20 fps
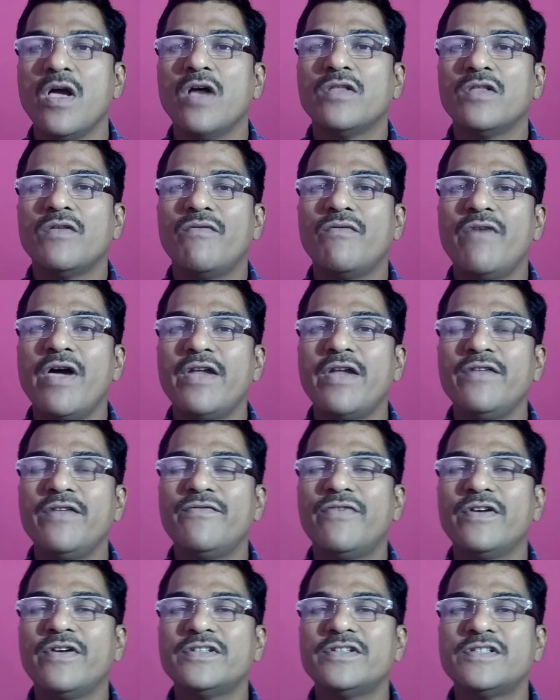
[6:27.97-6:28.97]
The very
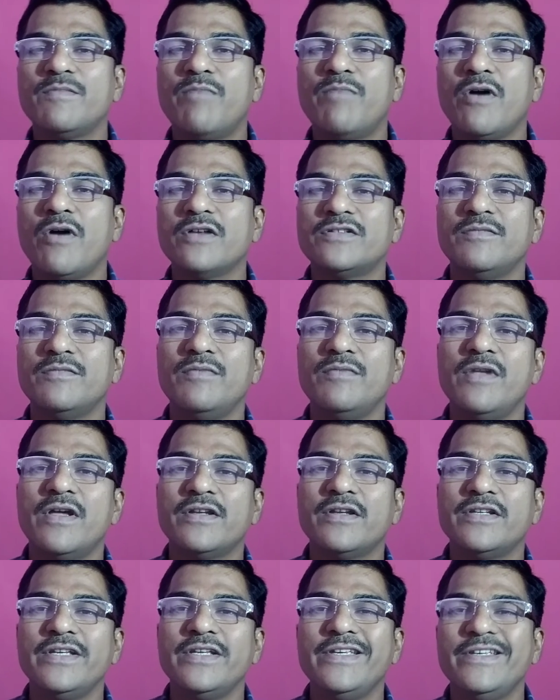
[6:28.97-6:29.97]
first
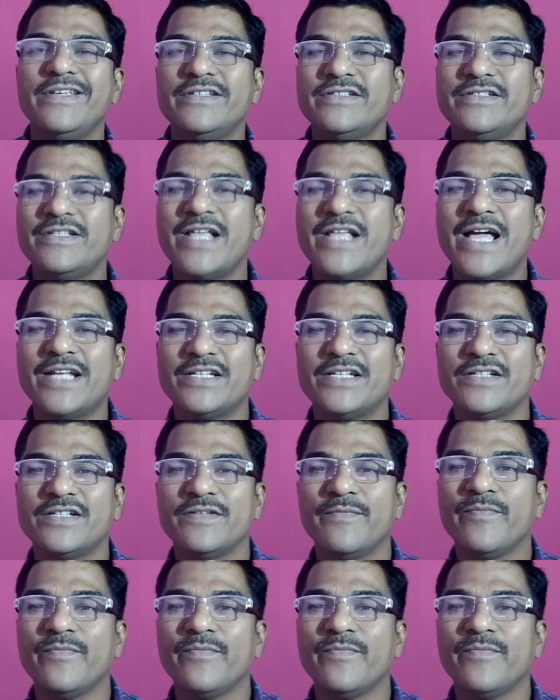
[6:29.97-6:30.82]
possibility is that